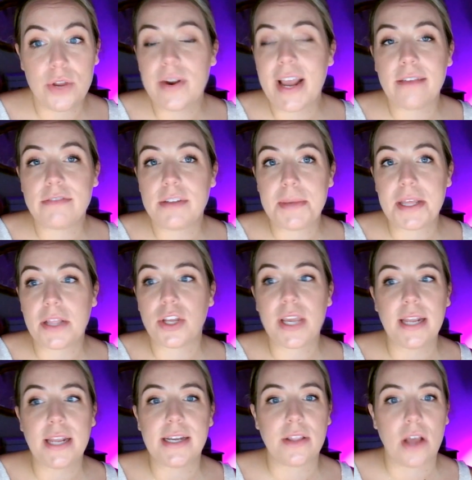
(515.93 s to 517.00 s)
don't have to be
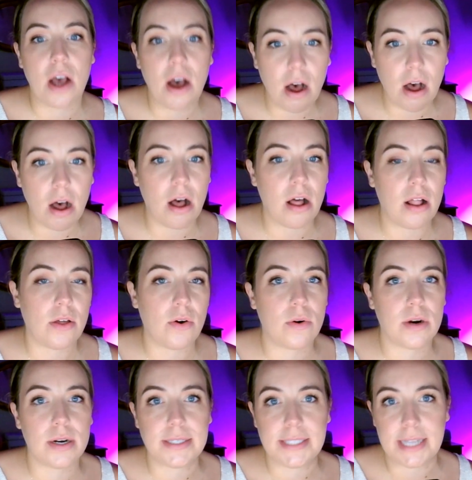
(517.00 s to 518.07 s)
looking down the hall
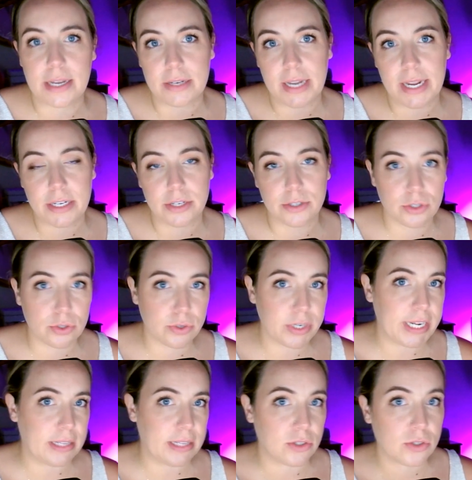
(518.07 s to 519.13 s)
or down at your
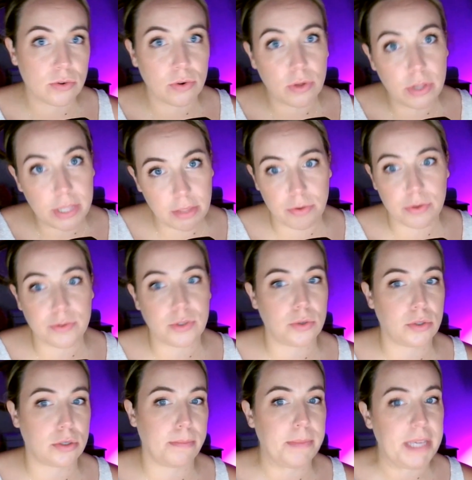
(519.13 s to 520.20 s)
screen, scrolling through
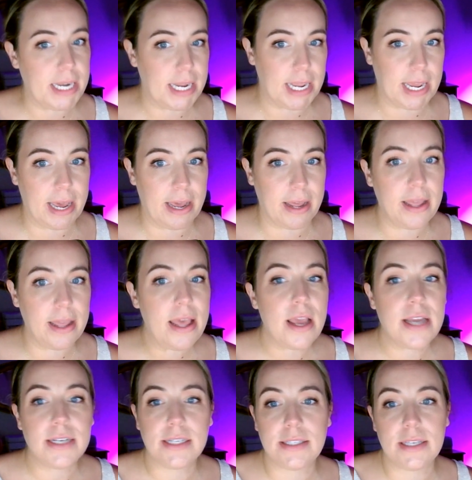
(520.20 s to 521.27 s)
social media
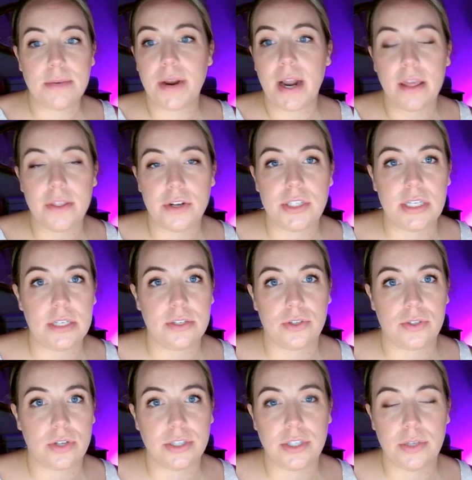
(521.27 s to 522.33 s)
to see what other
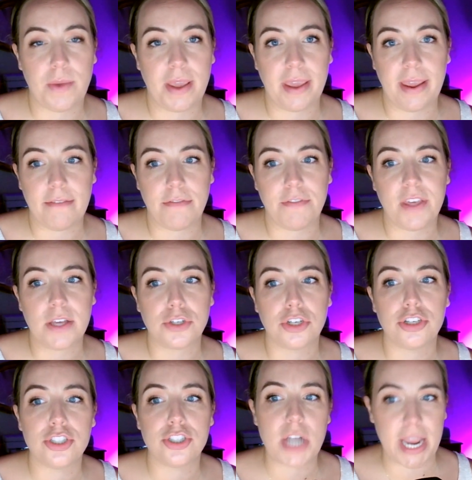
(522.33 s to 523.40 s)
teachers are doing and feel
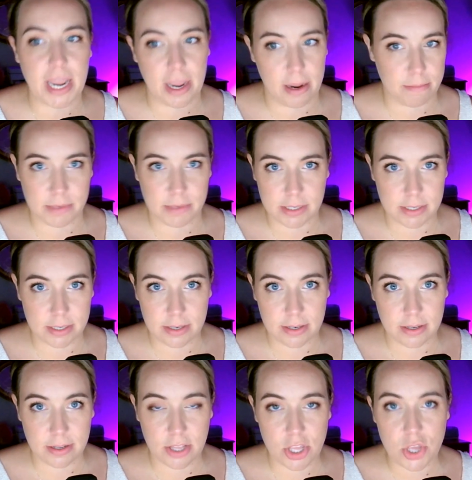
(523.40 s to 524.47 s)
shamed.
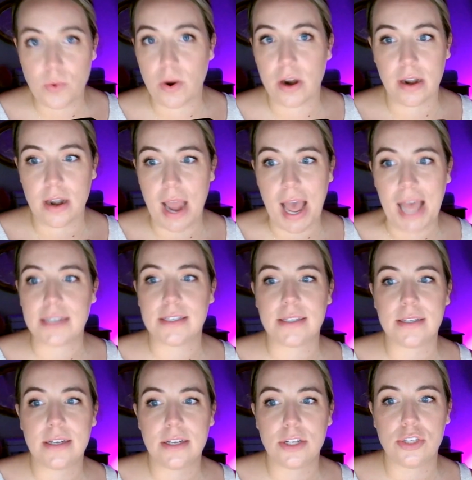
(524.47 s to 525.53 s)
You are
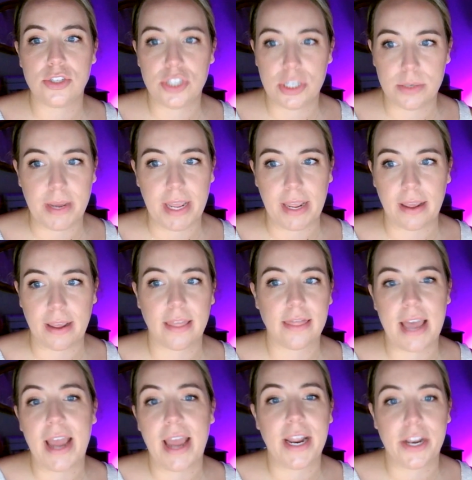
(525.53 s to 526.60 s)
not doing
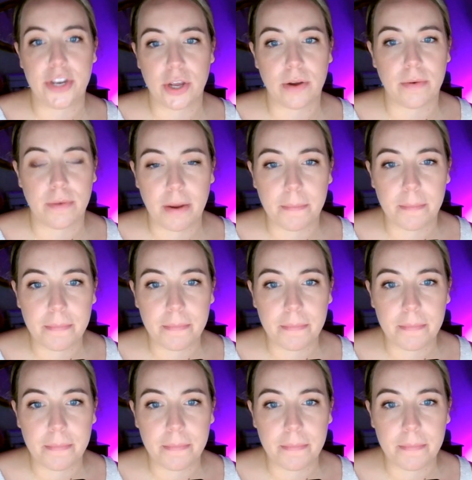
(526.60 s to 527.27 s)
that in your room,